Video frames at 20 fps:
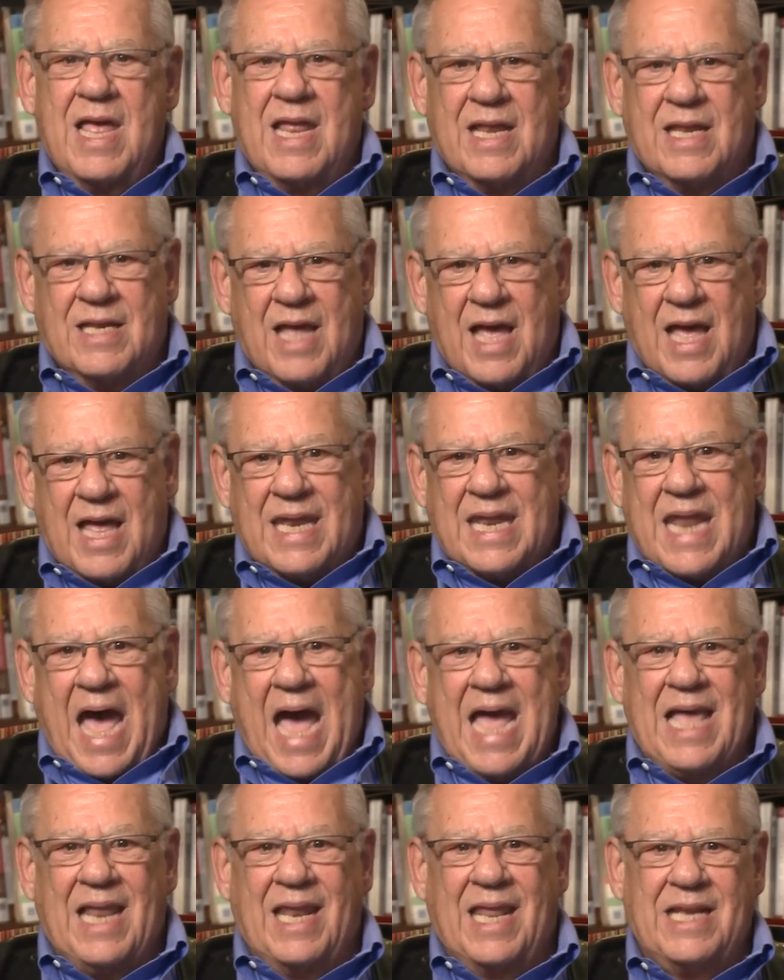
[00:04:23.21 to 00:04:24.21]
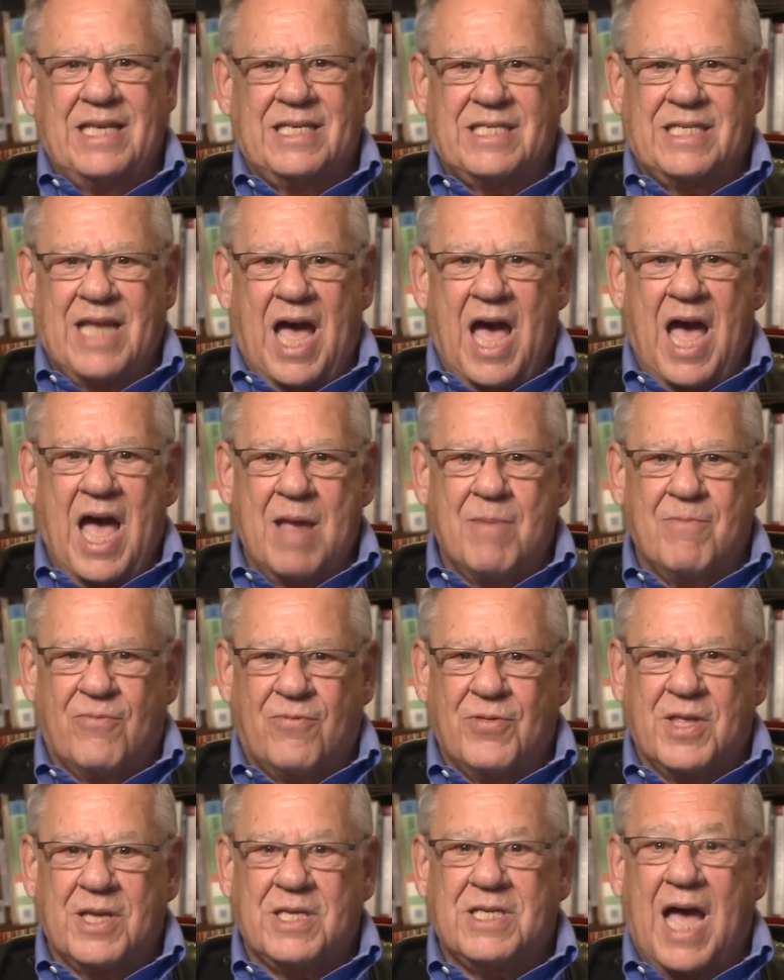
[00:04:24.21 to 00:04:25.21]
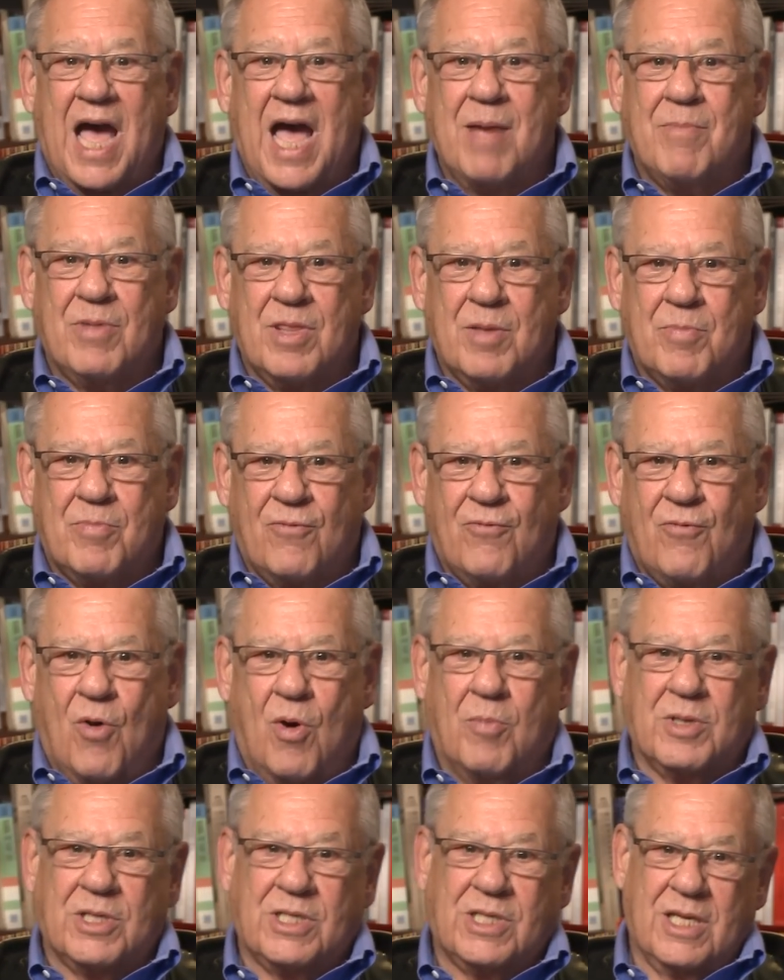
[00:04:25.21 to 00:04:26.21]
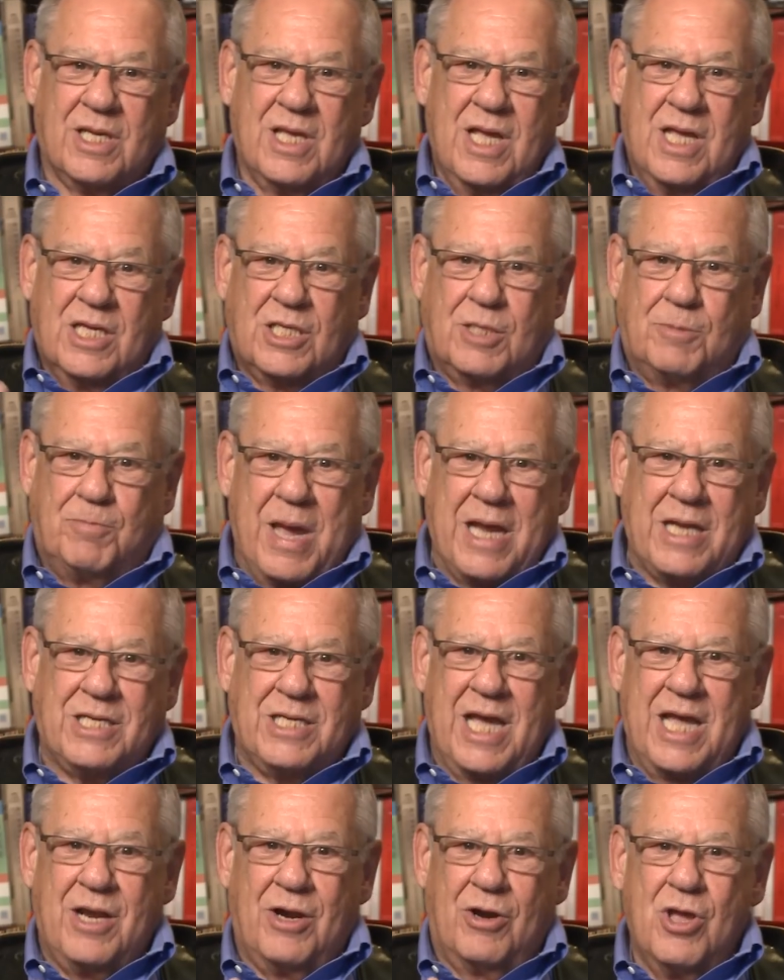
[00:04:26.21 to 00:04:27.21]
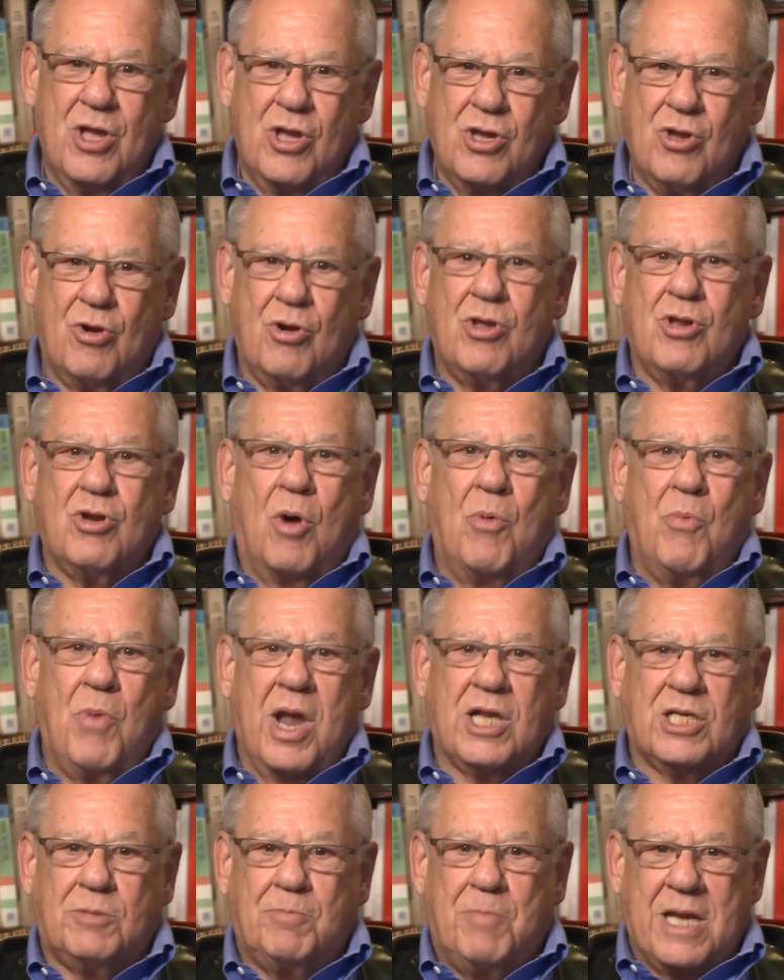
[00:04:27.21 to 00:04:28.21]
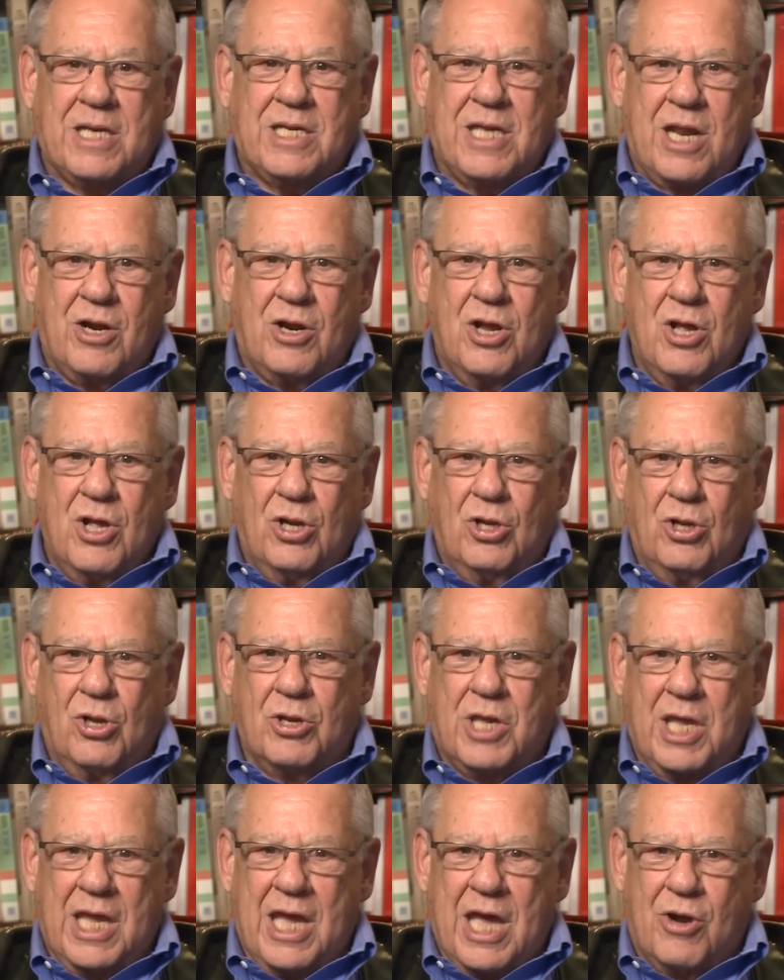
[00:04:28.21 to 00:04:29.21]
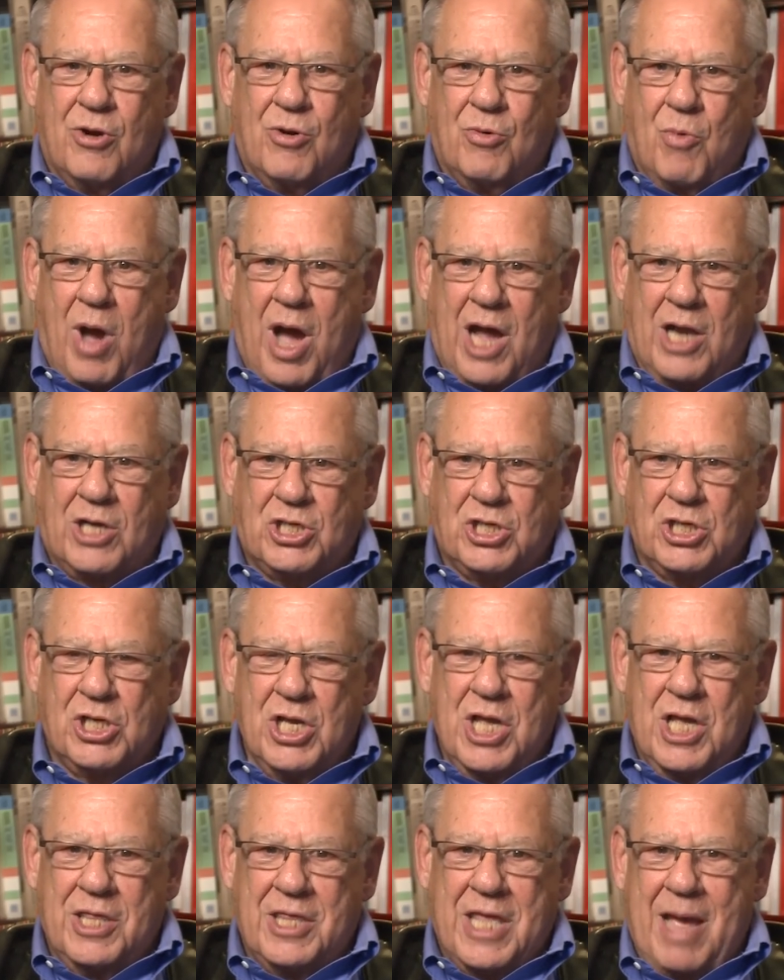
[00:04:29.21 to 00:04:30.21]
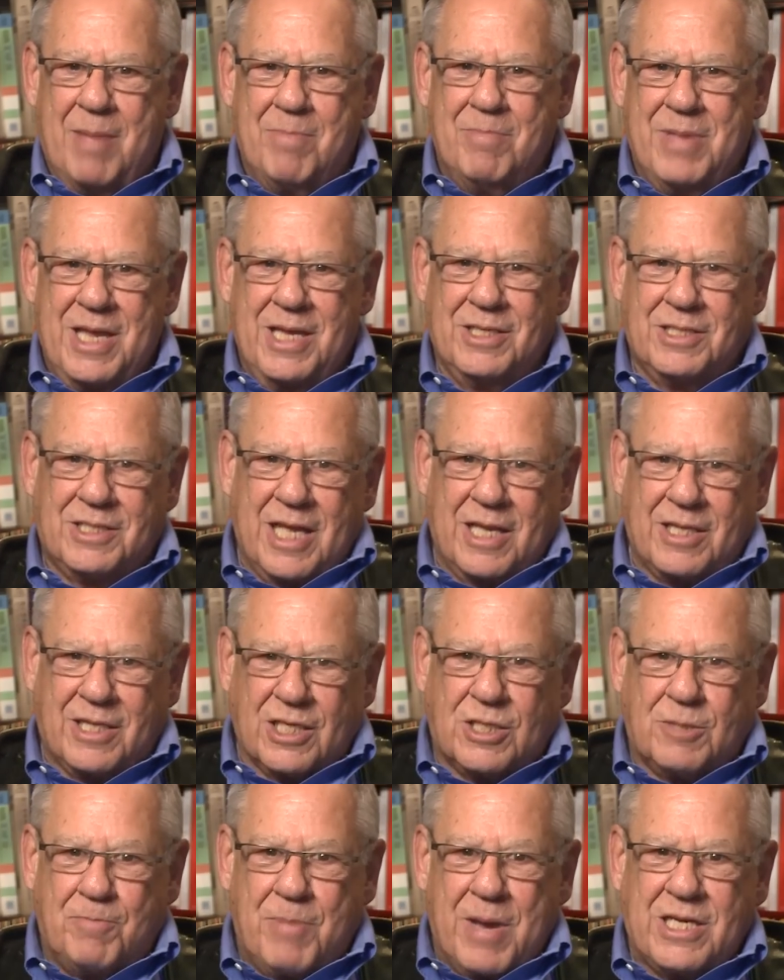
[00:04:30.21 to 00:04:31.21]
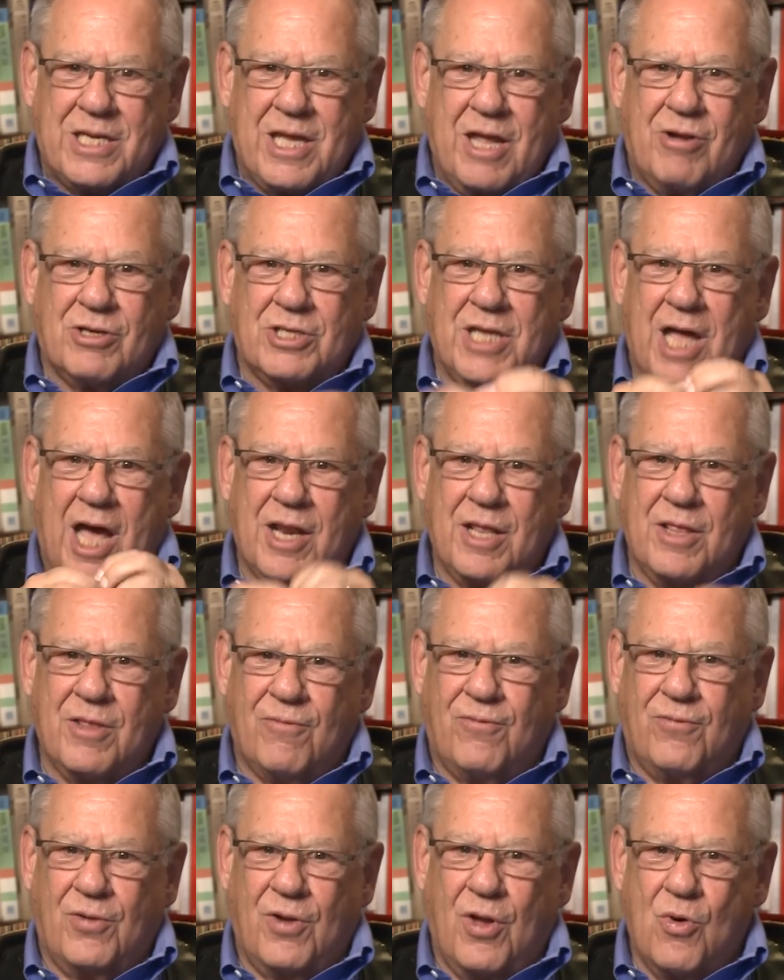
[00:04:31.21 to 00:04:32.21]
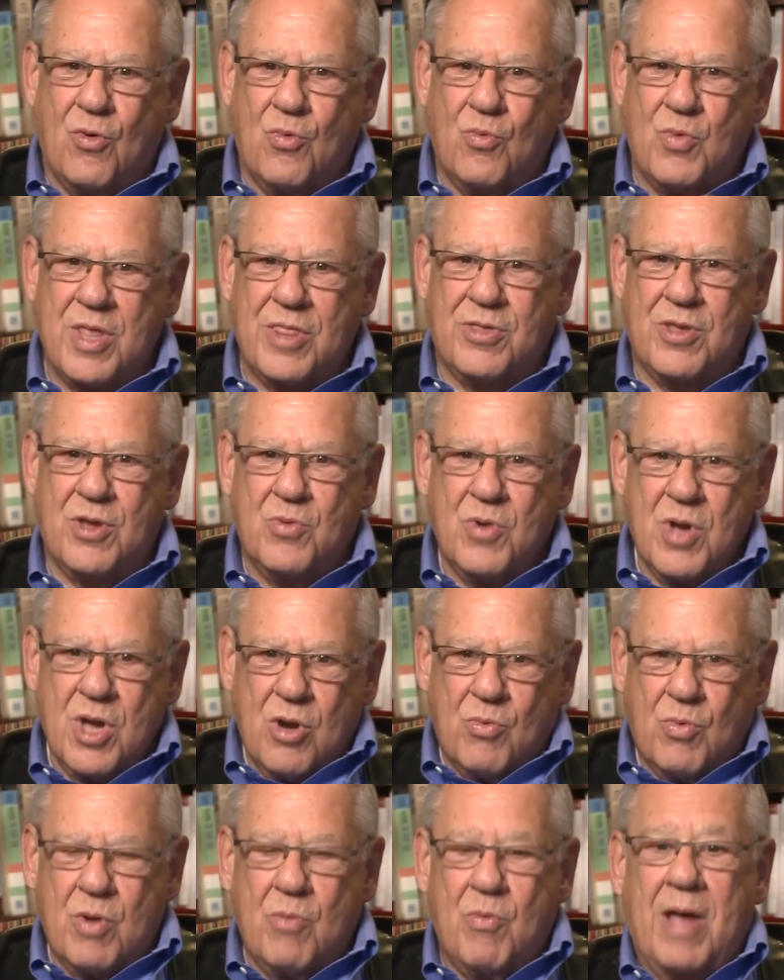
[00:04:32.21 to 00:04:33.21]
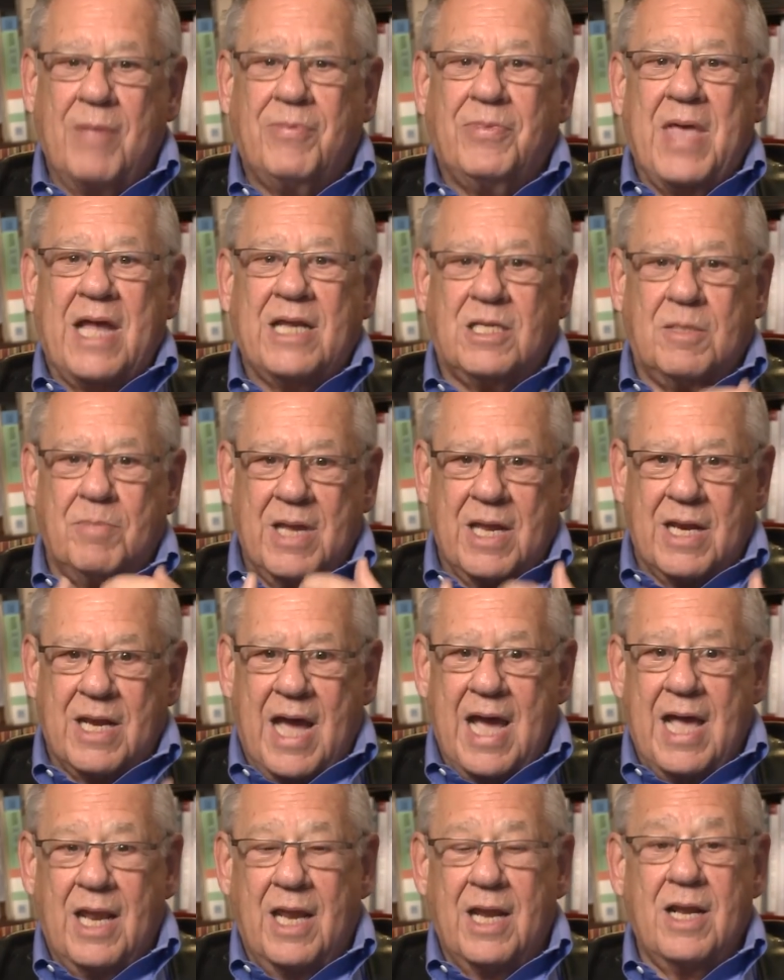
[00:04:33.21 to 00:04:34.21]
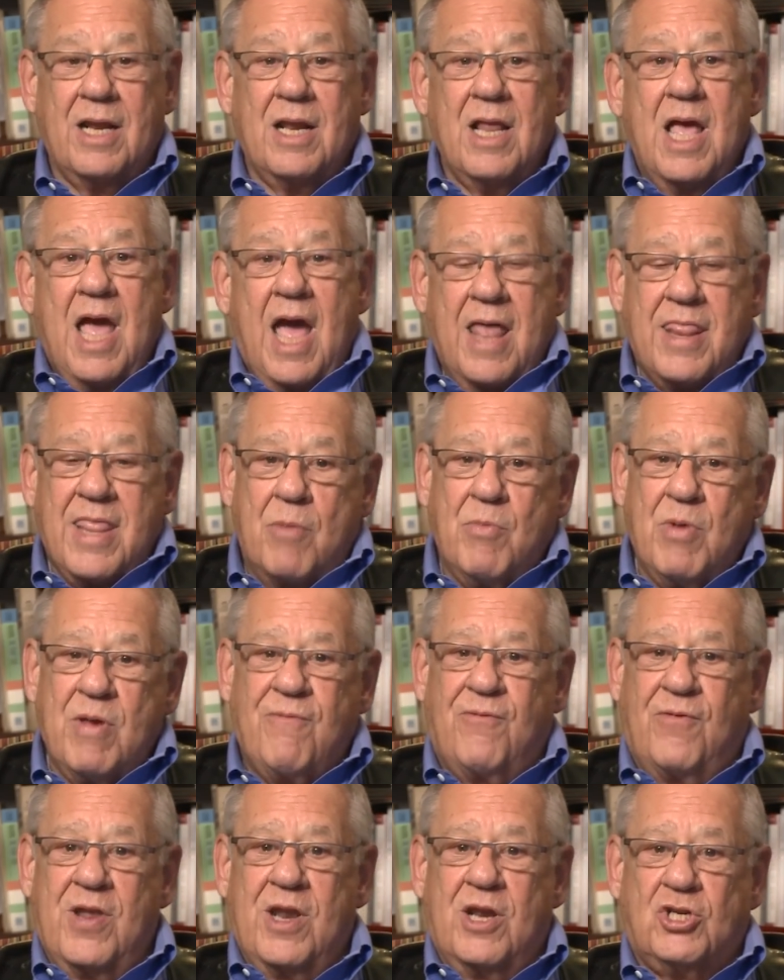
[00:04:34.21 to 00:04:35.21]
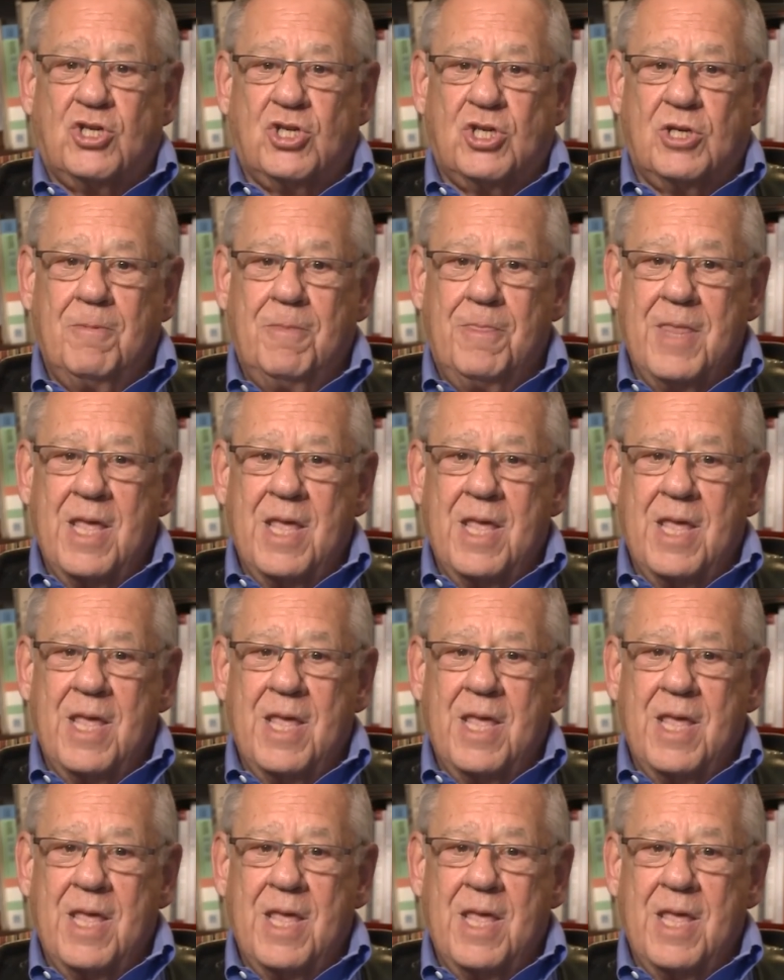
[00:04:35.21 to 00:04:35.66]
it annihilates time for the time of the performance. The spectator, you know, you don't want a spectator looking at her watch. That means that the spectator is not in the flow with you. We want that to be annihilated. And then we finish.